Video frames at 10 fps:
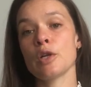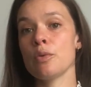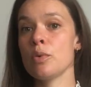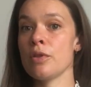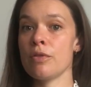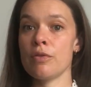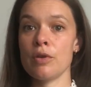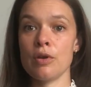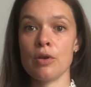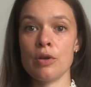with
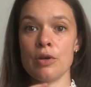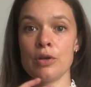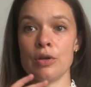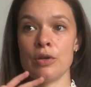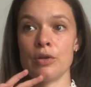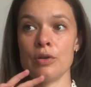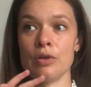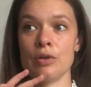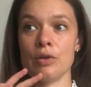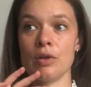
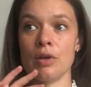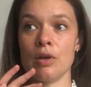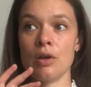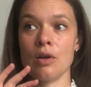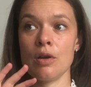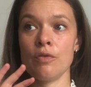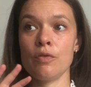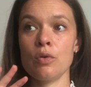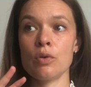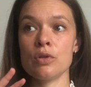a
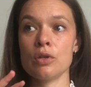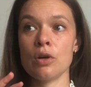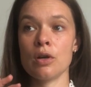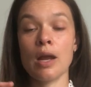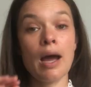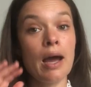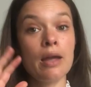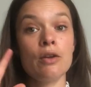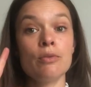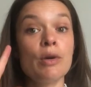focus on
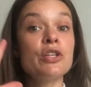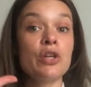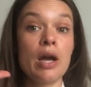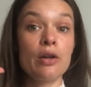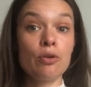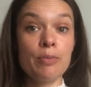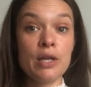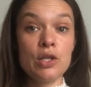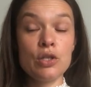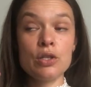higher, much higher
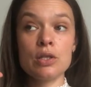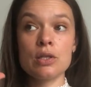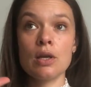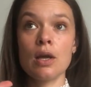pitches,